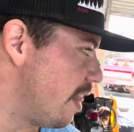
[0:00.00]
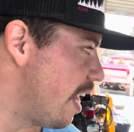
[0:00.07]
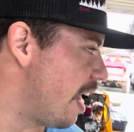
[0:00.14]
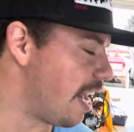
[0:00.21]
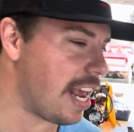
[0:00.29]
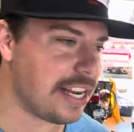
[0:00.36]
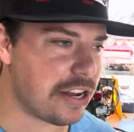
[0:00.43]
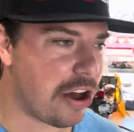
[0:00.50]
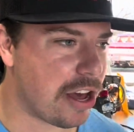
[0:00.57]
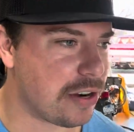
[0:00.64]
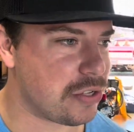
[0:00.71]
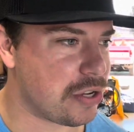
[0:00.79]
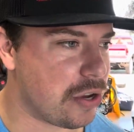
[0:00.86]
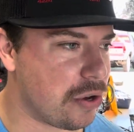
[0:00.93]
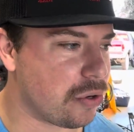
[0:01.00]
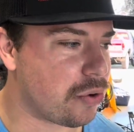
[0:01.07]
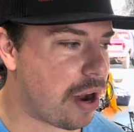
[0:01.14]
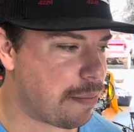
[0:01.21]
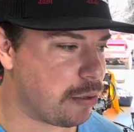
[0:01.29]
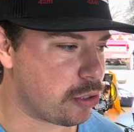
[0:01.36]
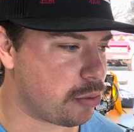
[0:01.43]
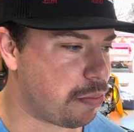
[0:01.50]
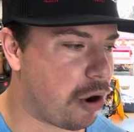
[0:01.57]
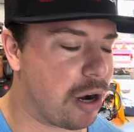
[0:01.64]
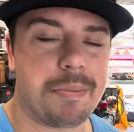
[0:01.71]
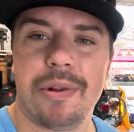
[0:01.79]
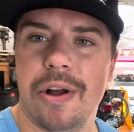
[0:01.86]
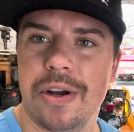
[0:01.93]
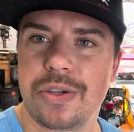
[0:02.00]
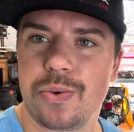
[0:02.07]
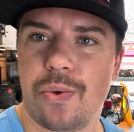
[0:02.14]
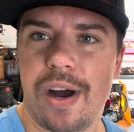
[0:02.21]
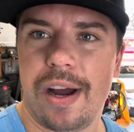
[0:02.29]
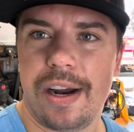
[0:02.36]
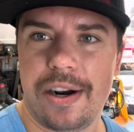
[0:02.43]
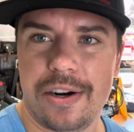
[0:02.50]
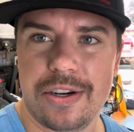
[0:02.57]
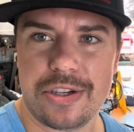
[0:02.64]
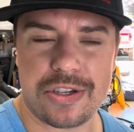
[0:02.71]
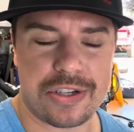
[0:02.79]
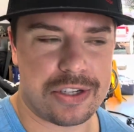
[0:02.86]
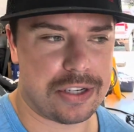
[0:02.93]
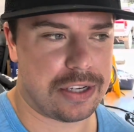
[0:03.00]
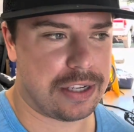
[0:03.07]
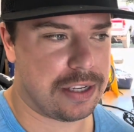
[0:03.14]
then head to AutoZone, grab those spark plugs, wires.